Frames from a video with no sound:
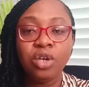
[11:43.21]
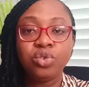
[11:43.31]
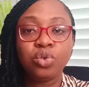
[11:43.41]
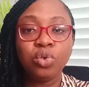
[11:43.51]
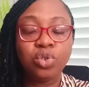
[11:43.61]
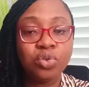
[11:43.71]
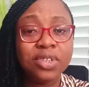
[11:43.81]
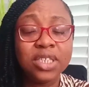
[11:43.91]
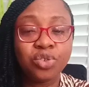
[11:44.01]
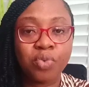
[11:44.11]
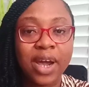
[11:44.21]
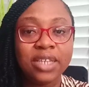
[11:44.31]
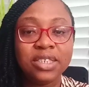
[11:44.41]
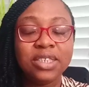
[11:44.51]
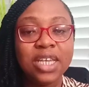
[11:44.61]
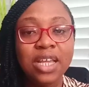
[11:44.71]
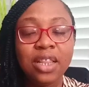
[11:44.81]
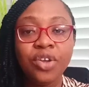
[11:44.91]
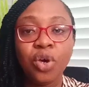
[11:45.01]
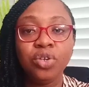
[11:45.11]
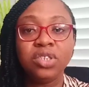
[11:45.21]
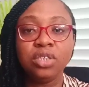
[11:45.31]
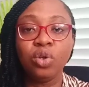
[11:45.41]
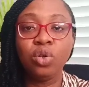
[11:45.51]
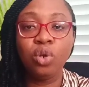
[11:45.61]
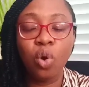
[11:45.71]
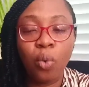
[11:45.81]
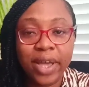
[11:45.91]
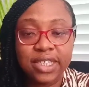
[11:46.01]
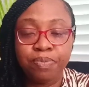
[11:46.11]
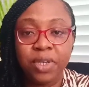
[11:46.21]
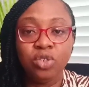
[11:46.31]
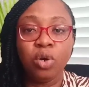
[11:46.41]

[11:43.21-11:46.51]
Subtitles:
So do this right. It's either you're using the lowest speed,